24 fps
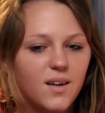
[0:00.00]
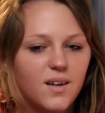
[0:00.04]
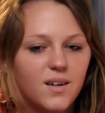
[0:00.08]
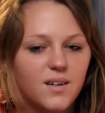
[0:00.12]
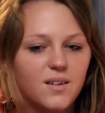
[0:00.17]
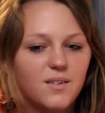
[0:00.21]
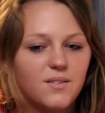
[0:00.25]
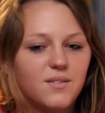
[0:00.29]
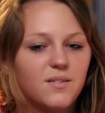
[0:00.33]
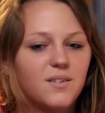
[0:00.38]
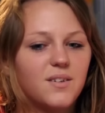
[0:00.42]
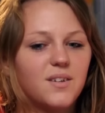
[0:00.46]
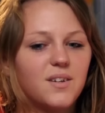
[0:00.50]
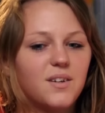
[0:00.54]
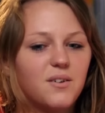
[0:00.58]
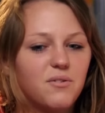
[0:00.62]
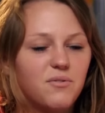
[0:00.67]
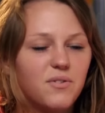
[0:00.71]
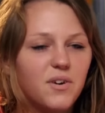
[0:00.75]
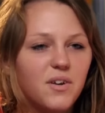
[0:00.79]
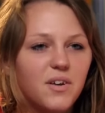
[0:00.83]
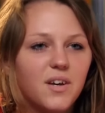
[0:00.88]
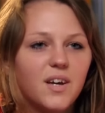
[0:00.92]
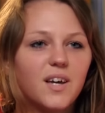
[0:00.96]
it, it
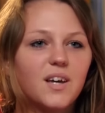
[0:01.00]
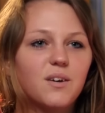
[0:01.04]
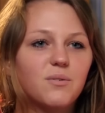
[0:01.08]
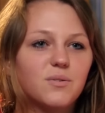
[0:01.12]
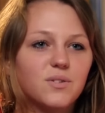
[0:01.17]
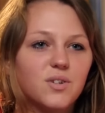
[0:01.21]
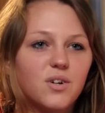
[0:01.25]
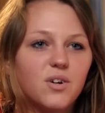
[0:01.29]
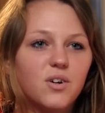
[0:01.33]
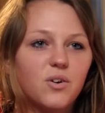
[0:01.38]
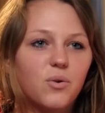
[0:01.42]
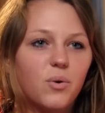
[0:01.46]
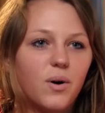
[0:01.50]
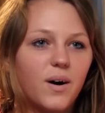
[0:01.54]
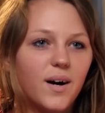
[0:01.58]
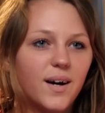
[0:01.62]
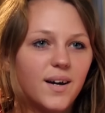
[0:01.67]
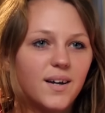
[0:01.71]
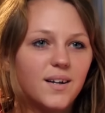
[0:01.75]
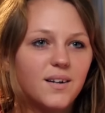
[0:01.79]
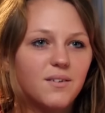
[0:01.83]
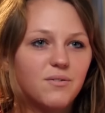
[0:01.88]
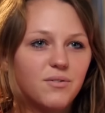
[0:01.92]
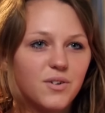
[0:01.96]
felt like it was all
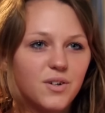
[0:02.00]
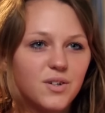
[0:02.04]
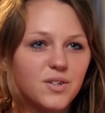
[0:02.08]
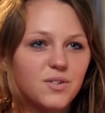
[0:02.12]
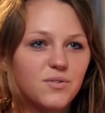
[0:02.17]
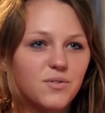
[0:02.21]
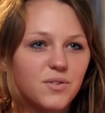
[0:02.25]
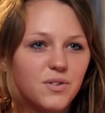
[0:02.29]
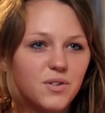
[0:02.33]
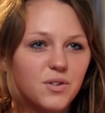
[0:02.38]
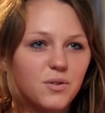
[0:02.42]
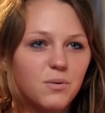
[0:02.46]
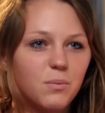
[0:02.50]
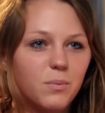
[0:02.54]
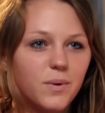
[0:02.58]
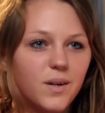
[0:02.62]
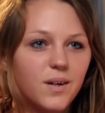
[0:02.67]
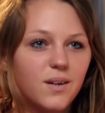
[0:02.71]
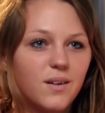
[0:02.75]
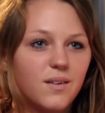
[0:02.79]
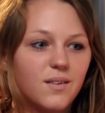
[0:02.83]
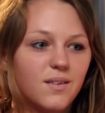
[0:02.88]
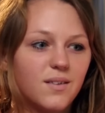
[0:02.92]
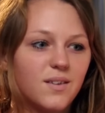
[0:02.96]
quiet at first for a little
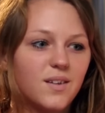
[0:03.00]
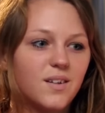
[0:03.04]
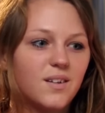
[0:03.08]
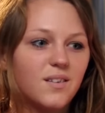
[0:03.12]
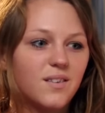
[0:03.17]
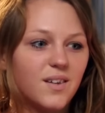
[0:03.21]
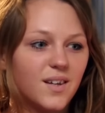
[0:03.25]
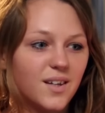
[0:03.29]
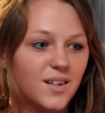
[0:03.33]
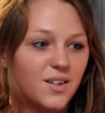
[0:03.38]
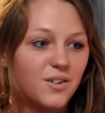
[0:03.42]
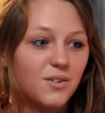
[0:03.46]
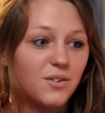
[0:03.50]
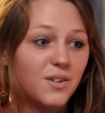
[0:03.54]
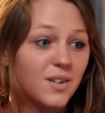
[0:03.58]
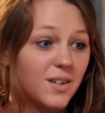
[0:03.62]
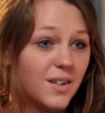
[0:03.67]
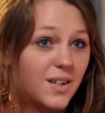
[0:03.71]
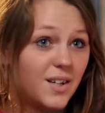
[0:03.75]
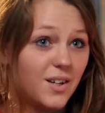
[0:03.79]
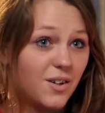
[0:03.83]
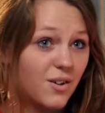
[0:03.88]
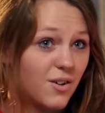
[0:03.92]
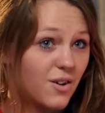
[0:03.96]
bit and then like you
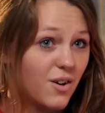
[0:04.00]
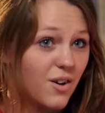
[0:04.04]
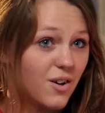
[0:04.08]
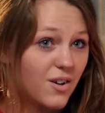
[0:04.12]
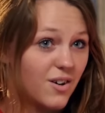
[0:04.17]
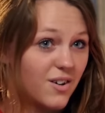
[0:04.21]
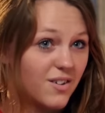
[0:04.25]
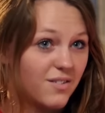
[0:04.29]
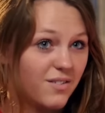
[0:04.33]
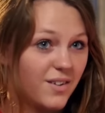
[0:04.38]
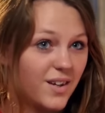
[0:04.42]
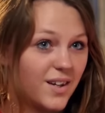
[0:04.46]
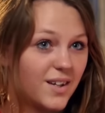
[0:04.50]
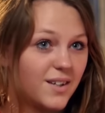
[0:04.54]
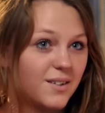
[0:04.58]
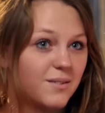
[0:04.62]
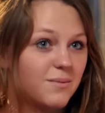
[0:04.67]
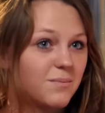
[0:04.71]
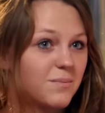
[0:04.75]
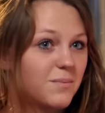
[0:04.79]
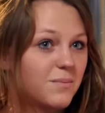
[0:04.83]
could hear her like